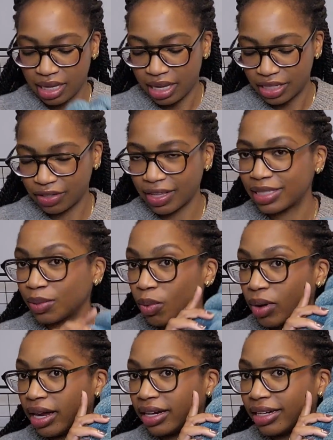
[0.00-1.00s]
So that's
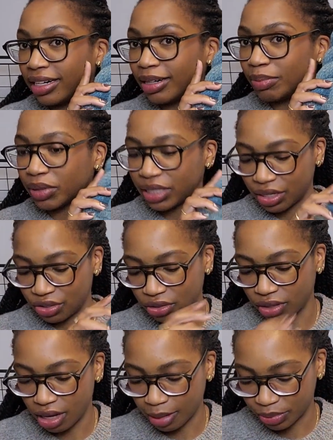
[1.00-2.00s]
one potential
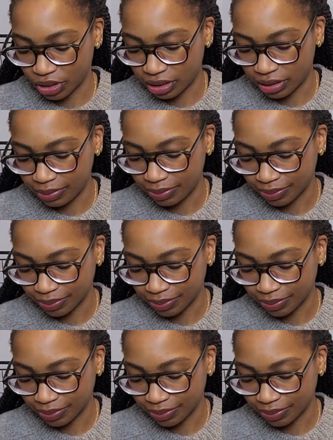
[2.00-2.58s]
option.